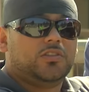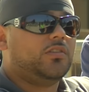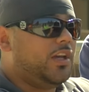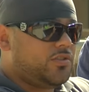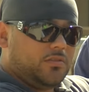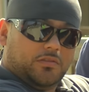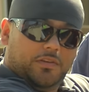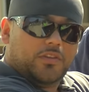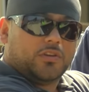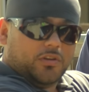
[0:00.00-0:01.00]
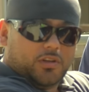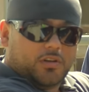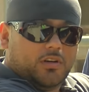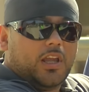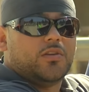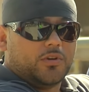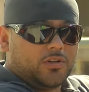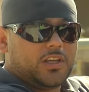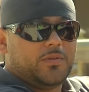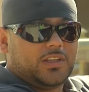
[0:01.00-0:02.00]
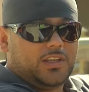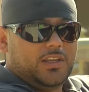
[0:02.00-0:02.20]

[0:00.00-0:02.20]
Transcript: to get give you the cooler and you were gonna give me the